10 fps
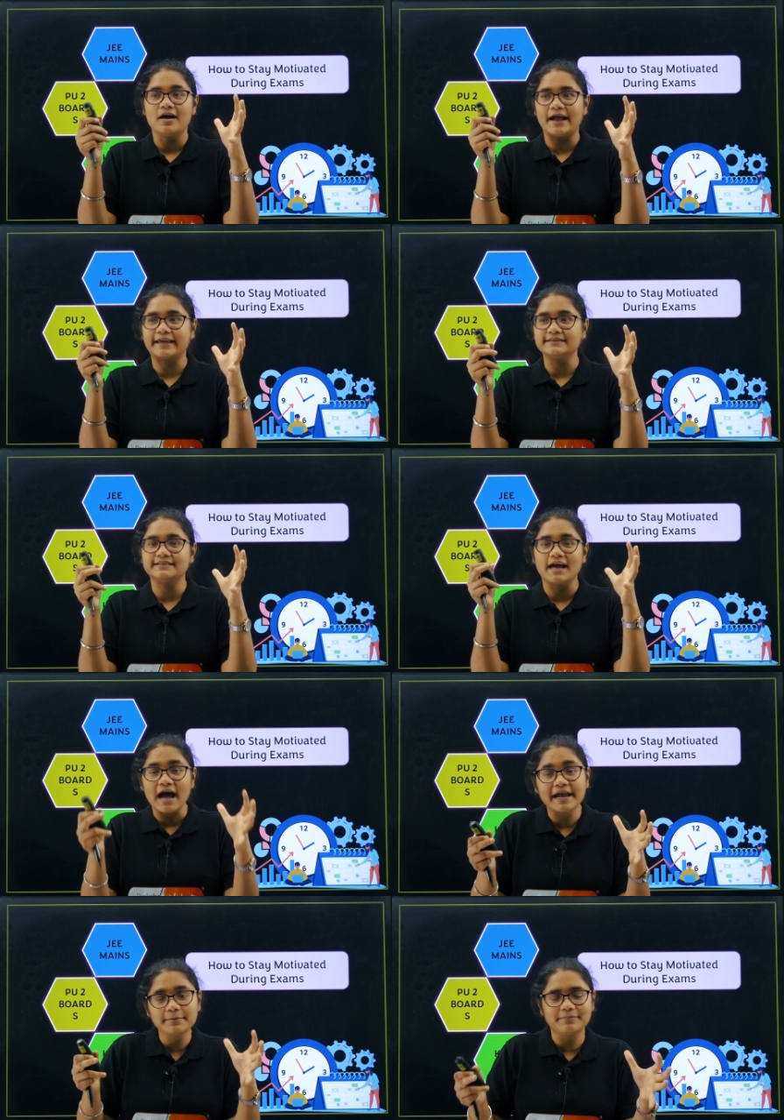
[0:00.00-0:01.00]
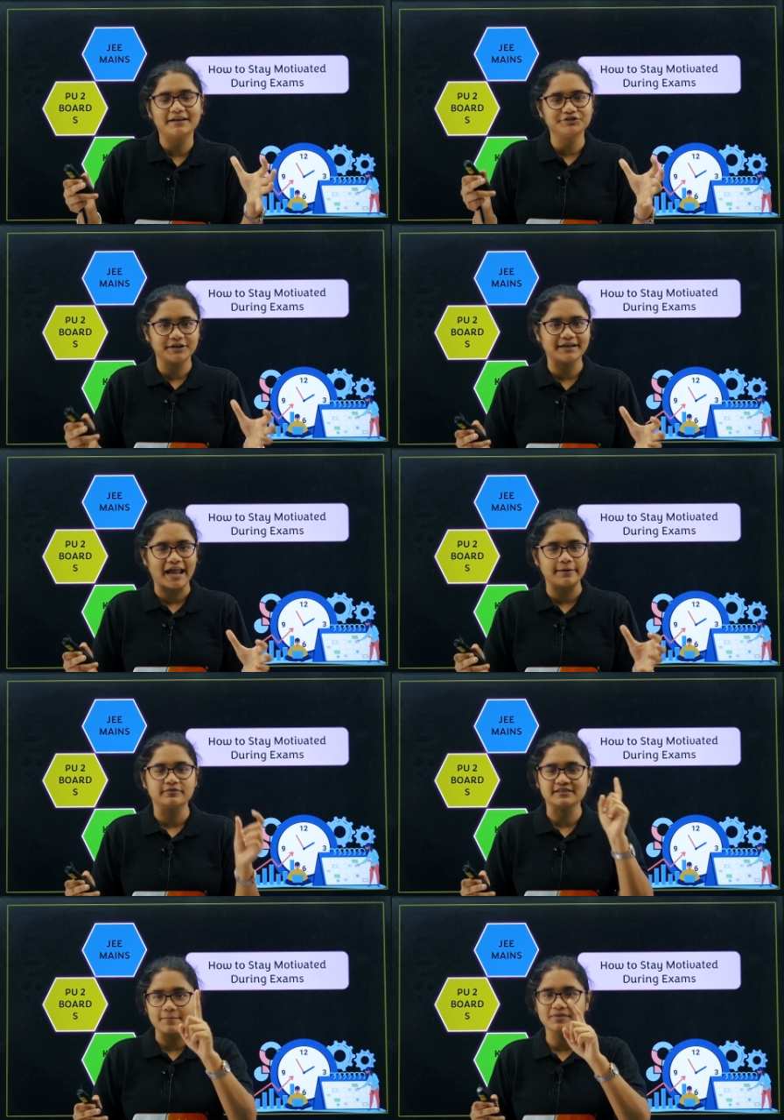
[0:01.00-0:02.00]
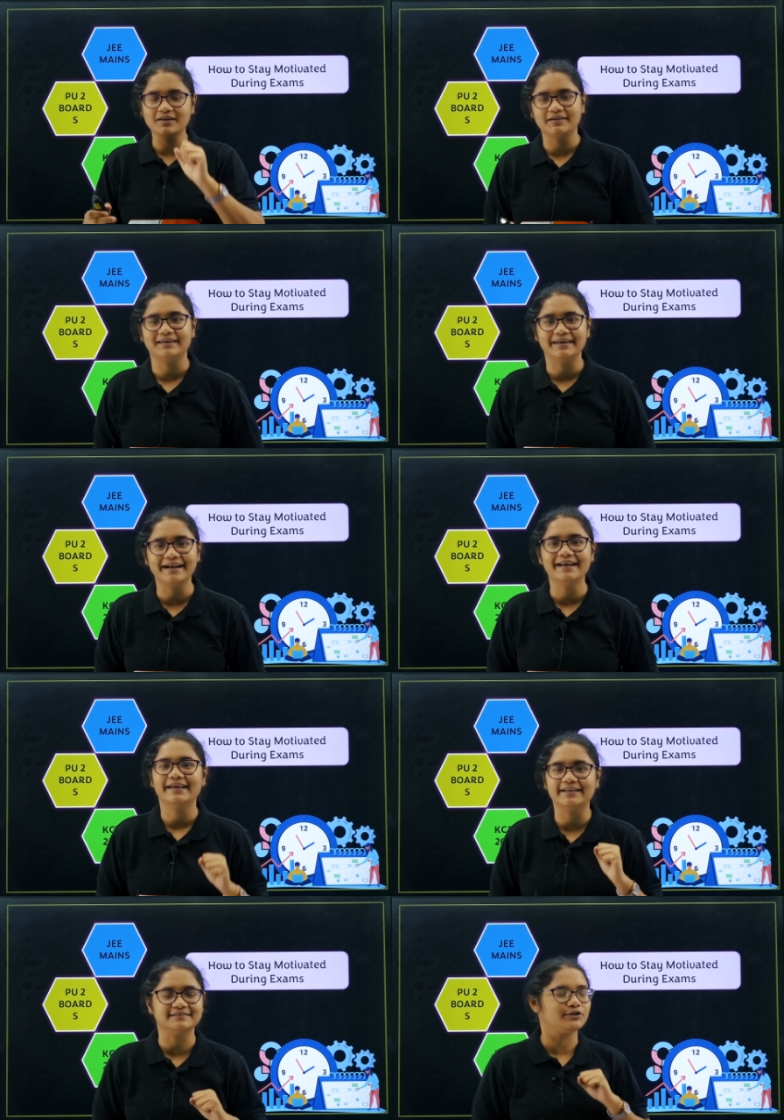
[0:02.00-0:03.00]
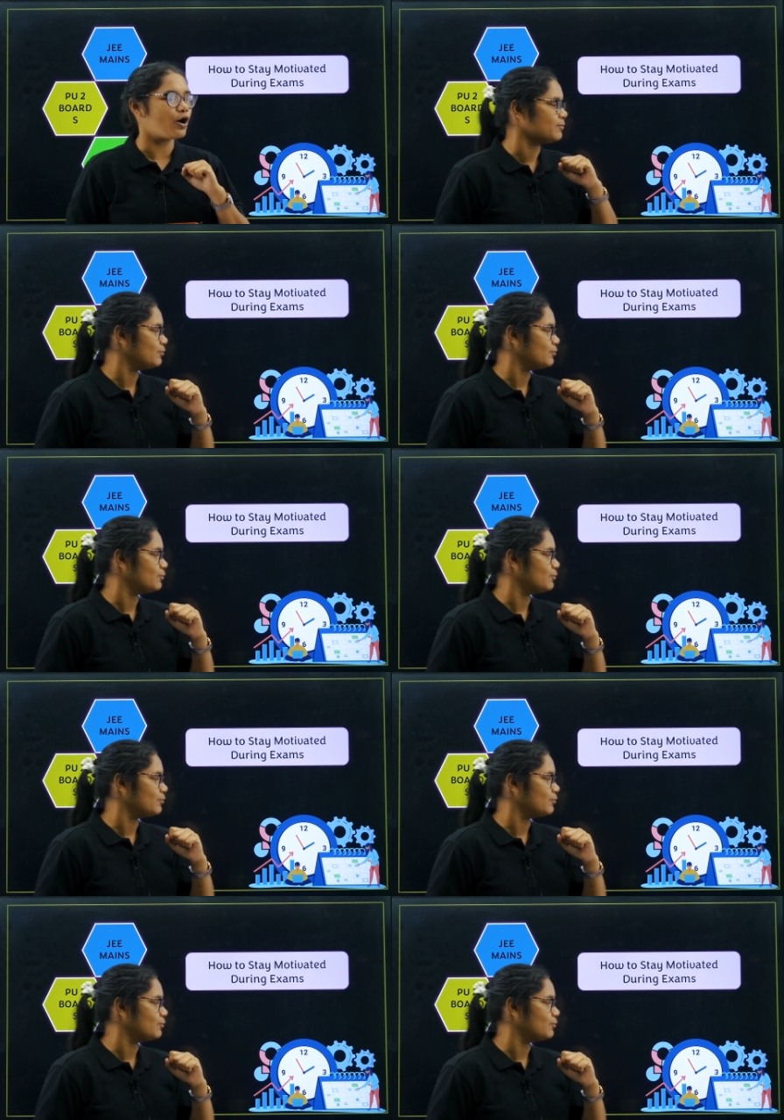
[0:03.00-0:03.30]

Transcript: I can say, high pressure time, something we need is your